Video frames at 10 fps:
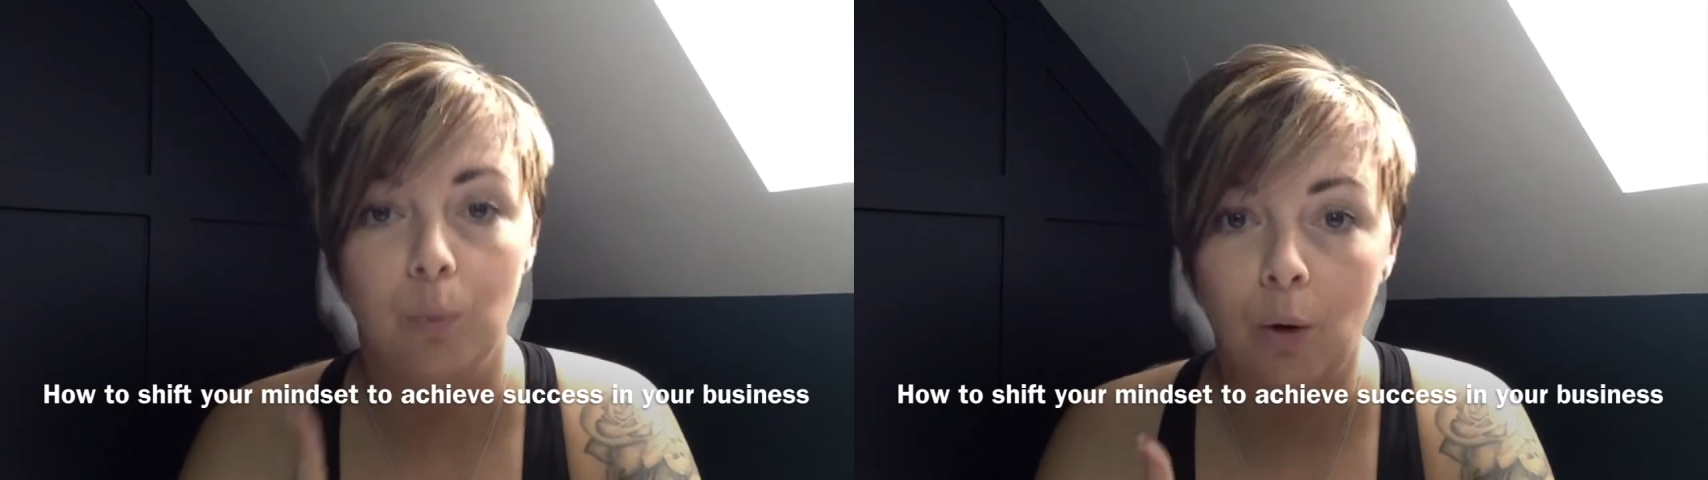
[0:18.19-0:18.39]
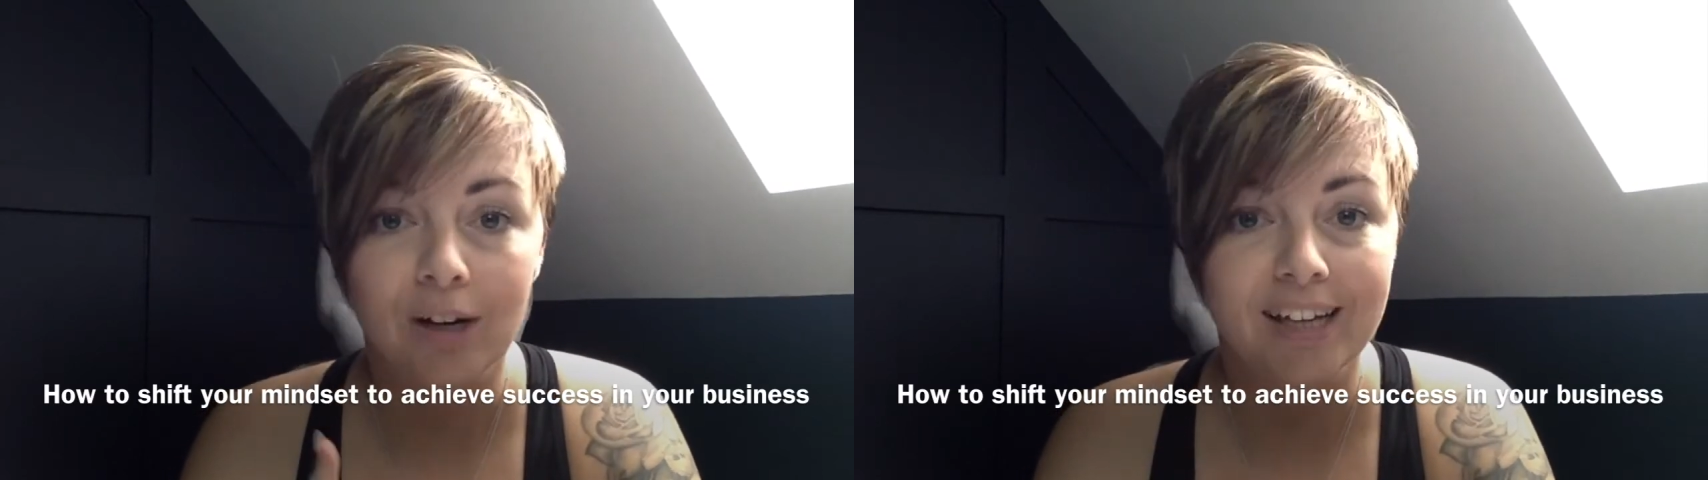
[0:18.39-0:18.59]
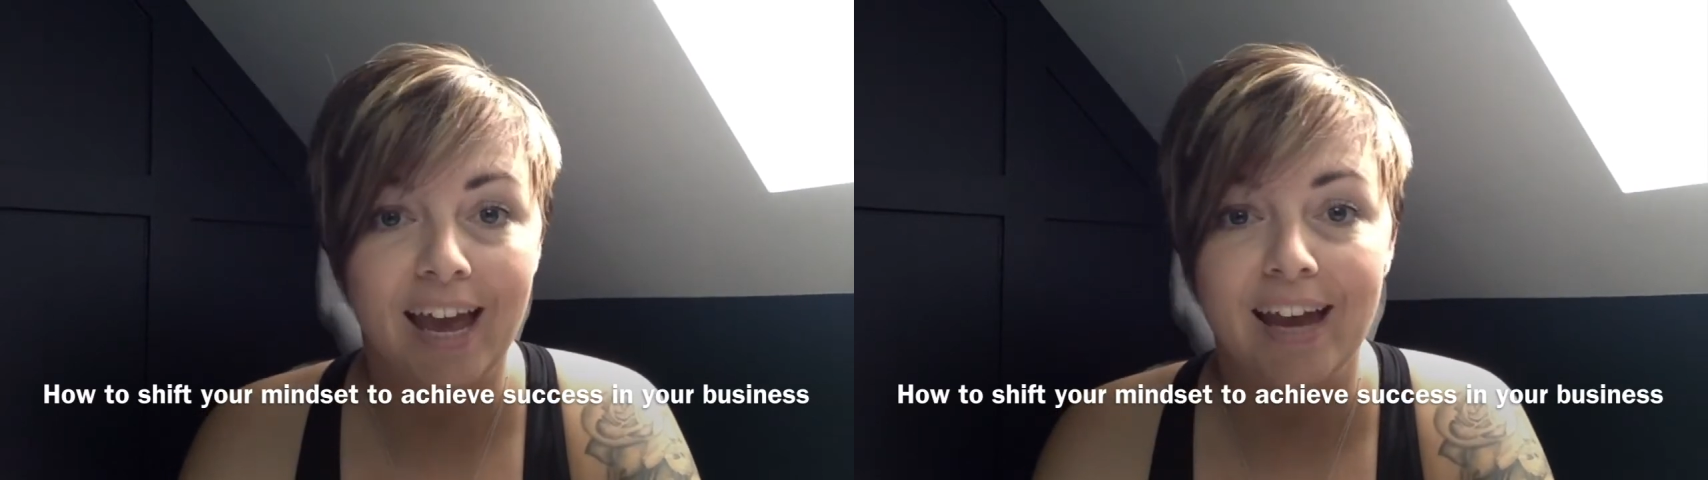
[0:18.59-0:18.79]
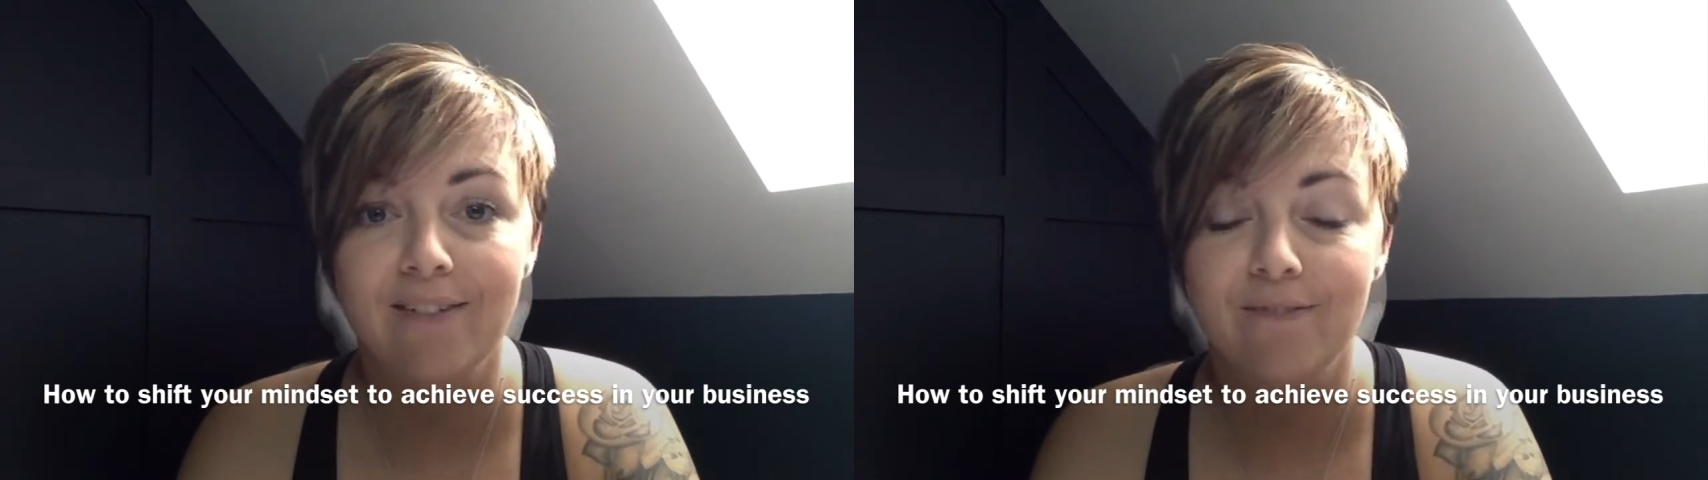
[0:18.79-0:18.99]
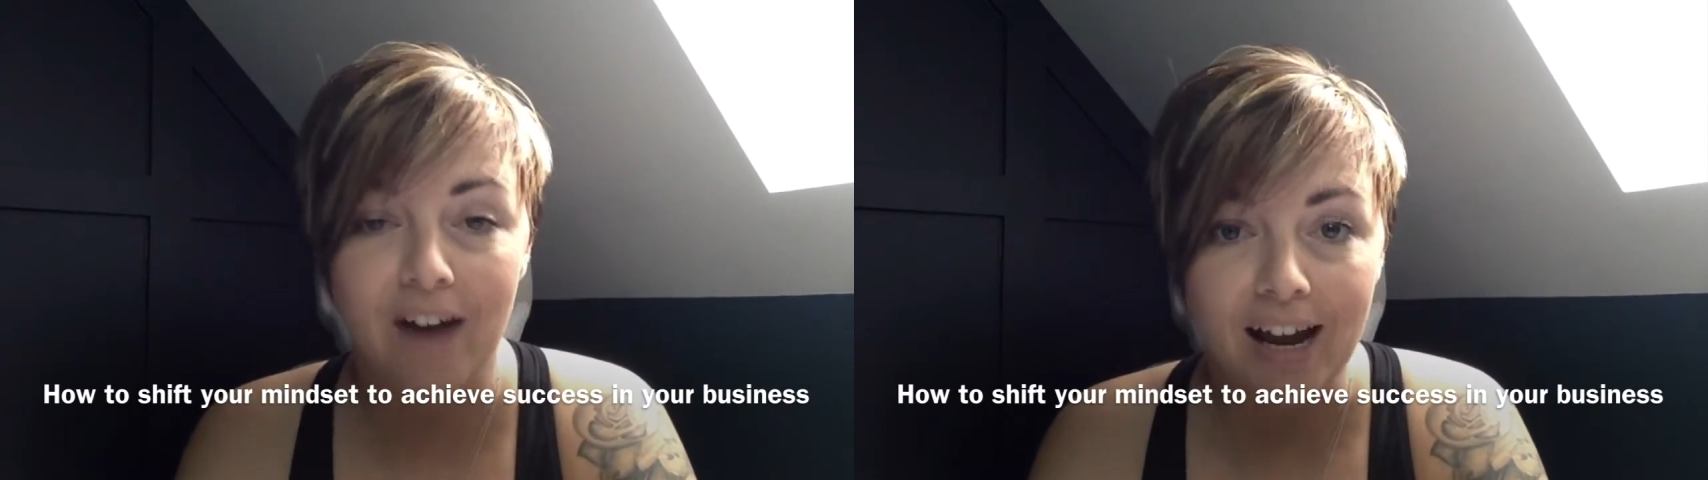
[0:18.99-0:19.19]
1k,
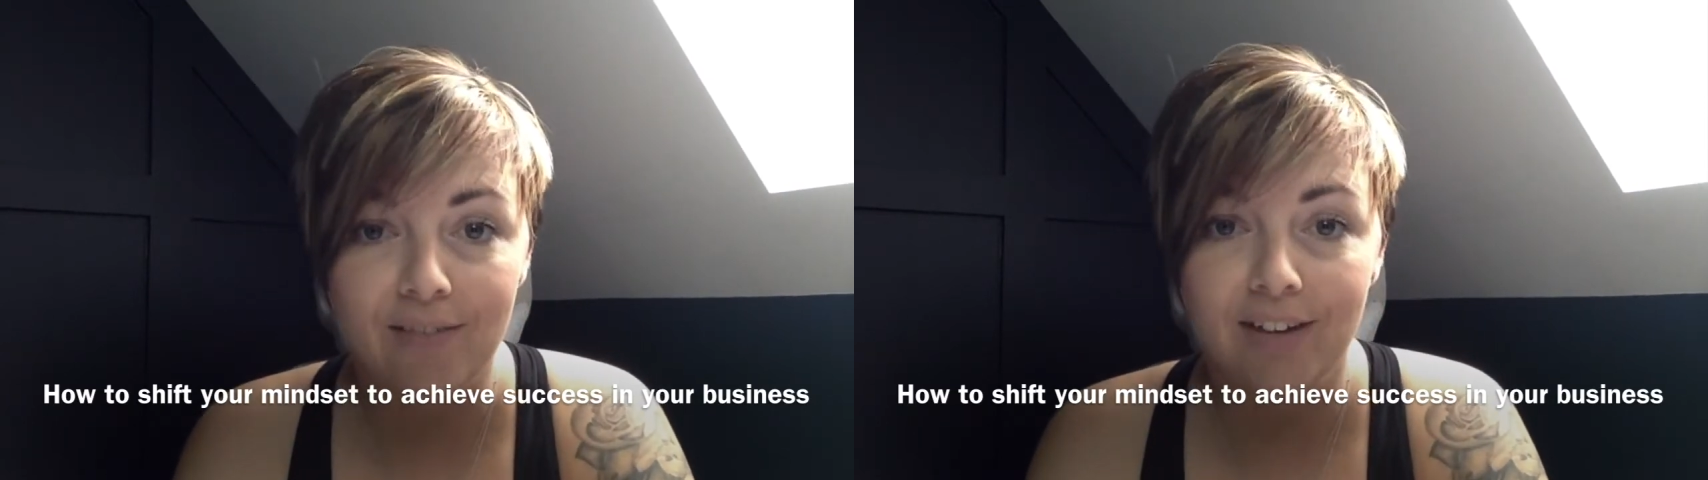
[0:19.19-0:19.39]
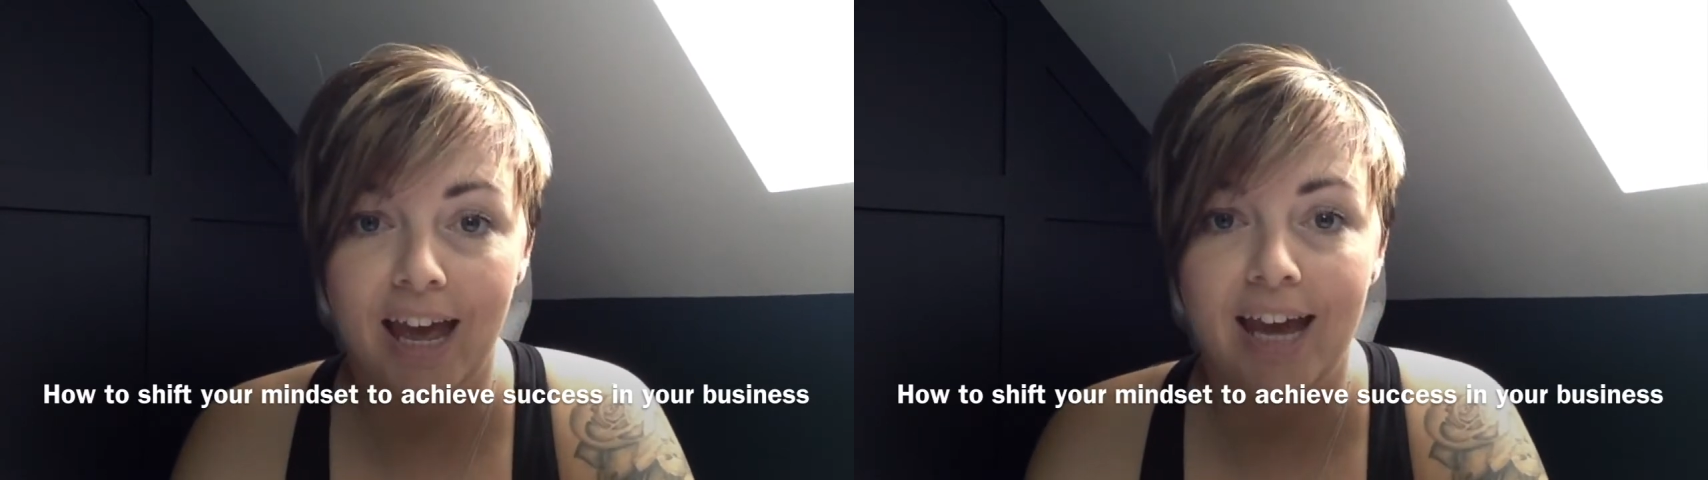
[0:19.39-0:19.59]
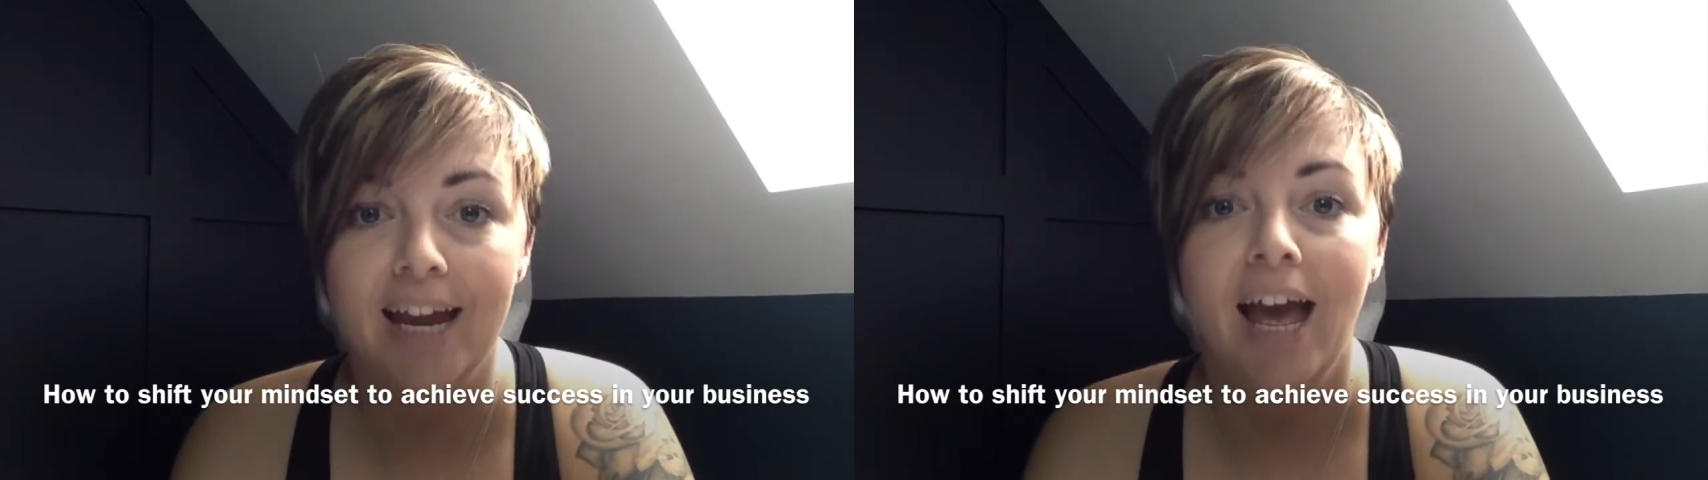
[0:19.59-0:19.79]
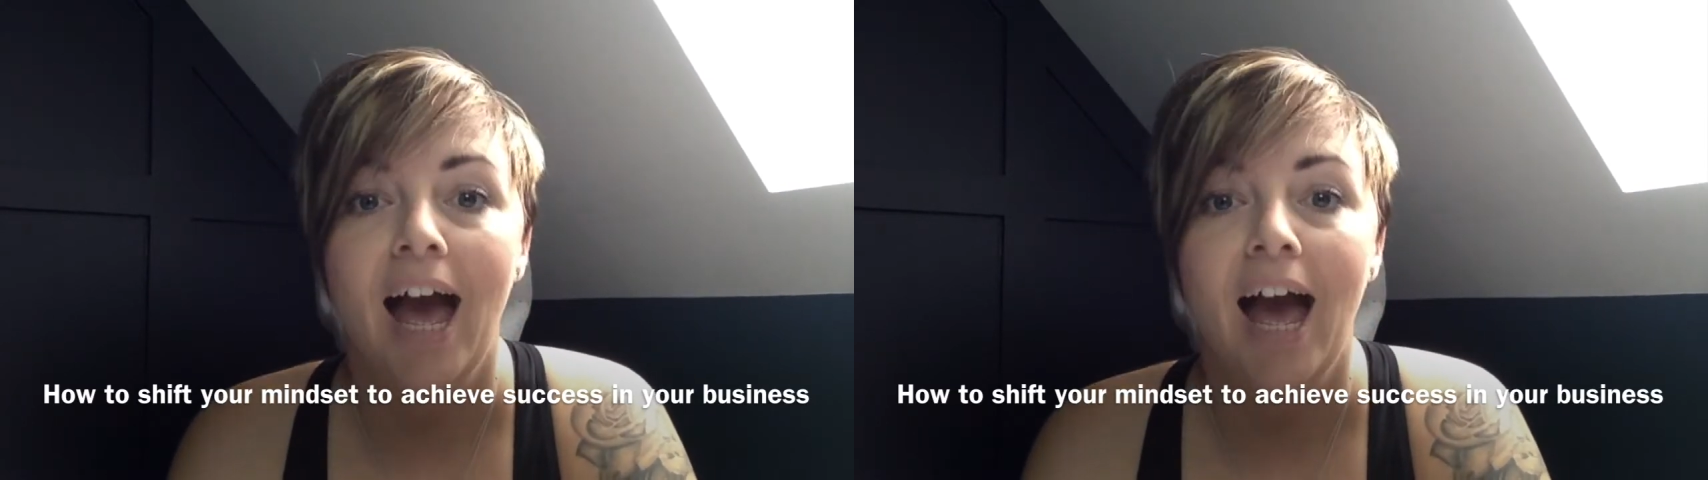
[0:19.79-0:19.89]
5k